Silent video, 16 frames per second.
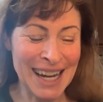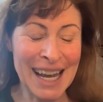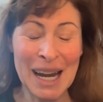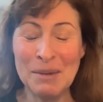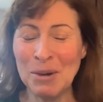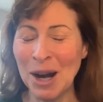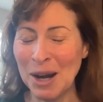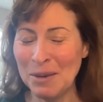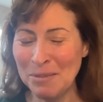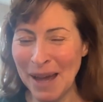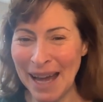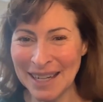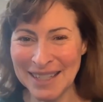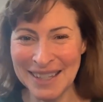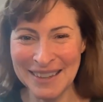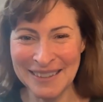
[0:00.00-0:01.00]
And I brought him
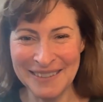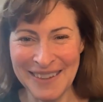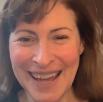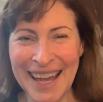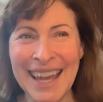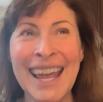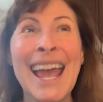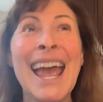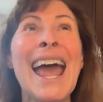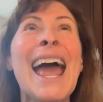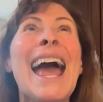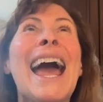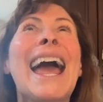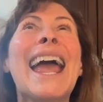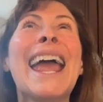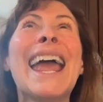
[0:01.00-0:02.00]
back to the vet,
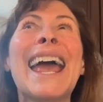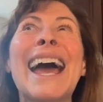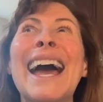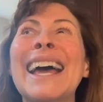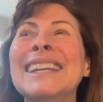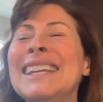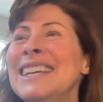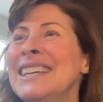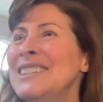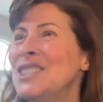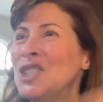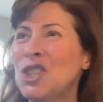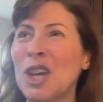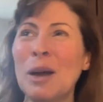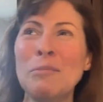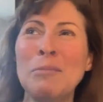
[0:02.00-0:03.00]
and he's
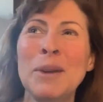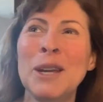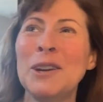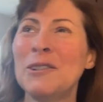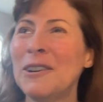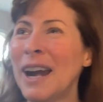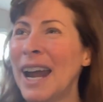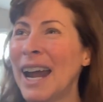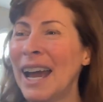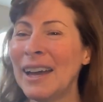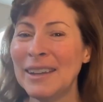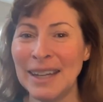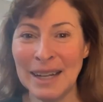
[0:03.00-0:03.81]
jumping around.